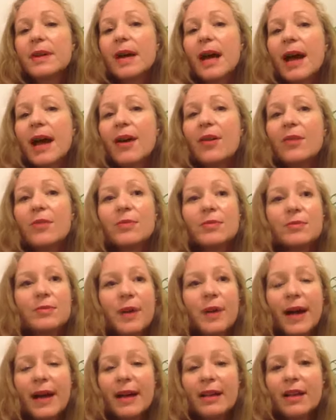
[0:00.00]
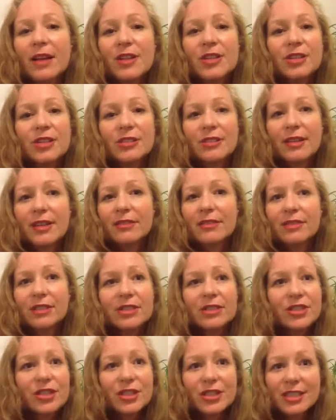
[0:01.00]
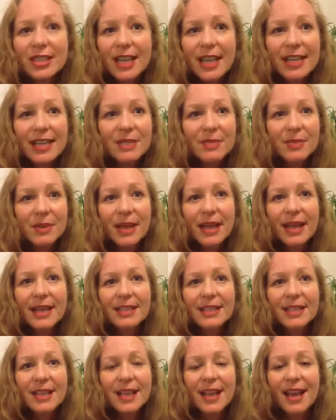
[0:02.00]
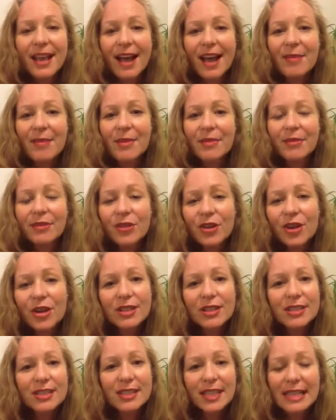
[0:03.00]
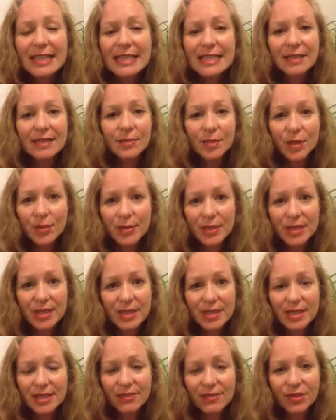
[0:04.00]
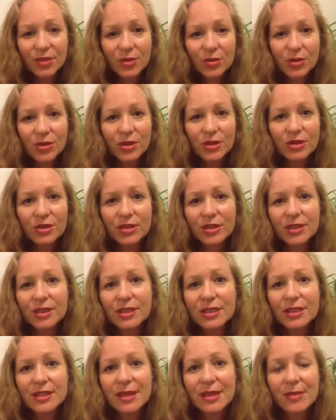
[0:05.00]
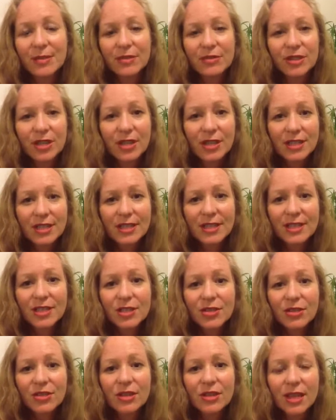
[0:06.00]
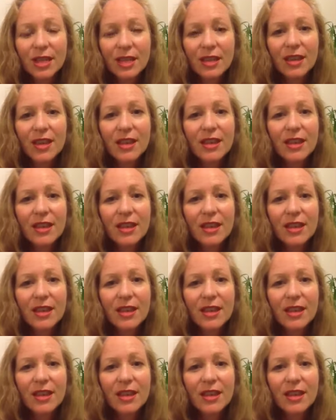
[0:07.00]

how biological evolution takes place. For all intents and purposes, if you were to look at the table of contents, you'd think the